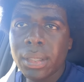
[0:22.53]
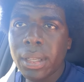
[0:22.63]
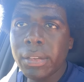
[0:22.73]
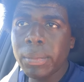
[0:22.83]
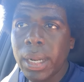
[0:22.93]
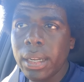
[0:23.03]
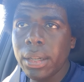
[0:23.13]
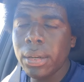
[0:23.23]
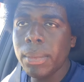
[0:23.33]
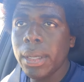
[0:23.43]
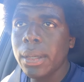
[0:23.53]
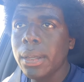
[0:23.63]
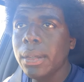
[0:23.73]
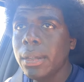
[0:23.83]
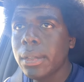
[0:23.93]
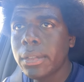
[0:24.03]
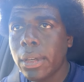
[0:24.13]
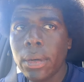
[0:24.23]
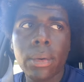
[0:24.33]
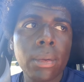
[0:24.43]
this is what I learned, man.
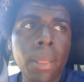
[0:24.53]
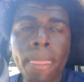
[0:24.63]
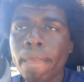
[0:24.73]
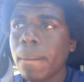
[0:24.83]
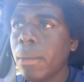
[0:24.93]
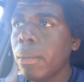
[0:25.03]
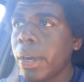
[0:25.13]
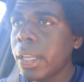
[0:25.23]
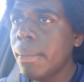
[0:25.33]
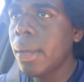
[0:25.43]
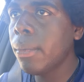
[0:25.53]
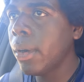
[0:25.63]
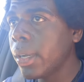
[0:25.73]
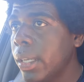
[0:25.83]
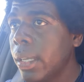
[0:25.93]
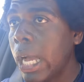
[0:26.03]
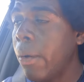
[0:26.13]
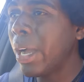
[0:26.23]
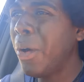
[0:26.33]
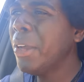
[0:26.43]
So working in Milwaukee, I,
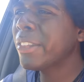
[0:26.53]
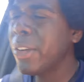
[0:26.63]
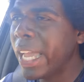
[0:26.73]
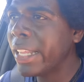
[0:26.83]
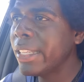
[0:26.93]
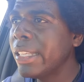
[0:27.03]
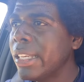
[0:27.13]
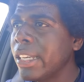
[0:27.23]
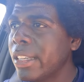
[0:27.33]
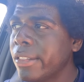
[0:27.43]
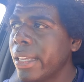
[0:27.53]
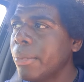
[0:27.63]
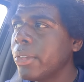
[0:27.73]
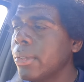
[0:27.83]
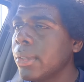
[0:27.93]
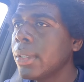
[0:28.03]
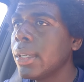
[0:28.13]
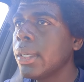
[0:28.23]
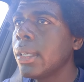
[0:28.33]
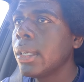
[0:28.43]
I always had the uh, conception,
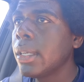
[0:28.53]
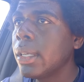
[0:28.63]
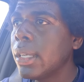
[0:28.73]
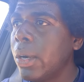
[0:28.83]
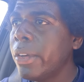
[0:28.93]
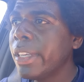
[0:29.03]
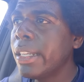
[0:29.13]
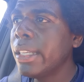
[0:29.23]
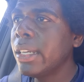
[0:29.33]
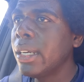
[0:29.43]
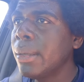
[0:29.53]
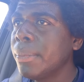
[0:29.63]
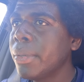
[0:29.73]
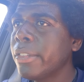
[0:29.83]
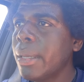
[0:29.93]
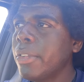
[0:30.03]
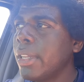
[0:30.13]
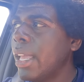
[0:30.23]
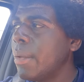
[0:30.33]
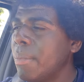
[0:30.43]
I always had the um, perception
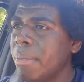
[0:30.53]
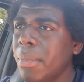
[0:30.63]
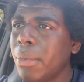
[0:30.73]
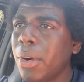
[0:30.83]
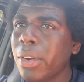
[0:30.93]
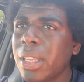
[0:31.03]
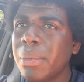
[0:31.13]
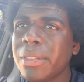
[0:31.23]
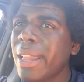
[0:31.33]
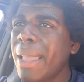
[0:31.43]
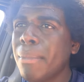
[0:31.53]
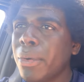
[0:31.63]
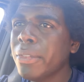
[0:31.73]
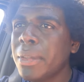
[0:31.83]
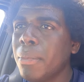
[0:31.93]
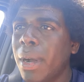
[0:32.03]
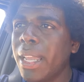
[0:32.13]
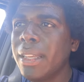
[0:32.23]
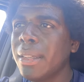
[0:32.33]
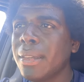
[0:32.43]
that Milwaukee was like mostly
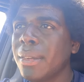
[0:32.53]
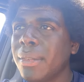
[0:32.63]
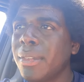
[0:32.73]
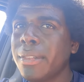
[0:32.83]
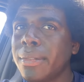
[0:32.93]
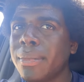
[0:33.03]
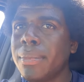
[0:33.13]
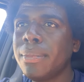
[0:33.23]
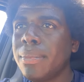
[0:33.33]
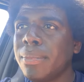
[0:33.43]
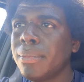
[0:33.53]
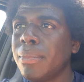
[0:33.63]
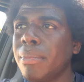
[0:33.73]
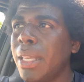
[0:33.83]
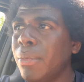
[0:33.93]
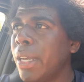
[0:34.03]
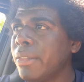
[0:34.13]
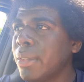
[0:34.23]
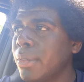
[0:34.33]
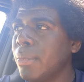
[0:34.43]
white, just
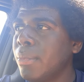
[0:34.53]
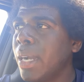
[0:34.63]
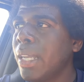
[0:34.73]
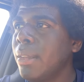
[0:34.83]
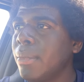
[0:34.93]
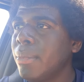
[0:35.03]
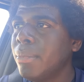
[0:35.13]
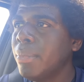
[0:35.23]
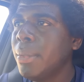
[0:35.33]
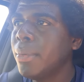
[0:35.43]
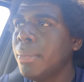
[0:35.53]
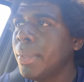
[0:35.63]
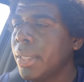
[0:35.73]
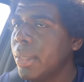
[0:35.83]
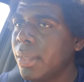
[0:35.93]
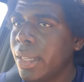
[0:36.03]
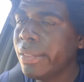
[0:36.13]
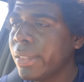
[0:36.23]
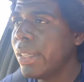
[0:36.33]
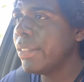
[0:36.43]
Midwestern white people. But
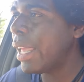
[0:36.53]
it's it's